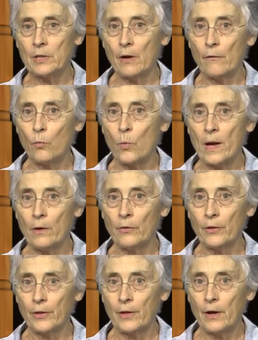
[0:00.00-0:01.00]
of
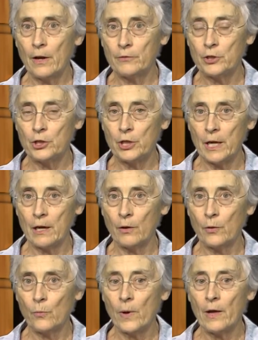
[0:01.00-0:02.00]
wealth, of shared
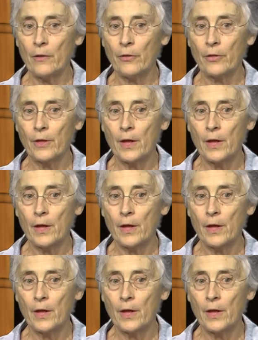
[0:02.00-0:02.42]
wealth.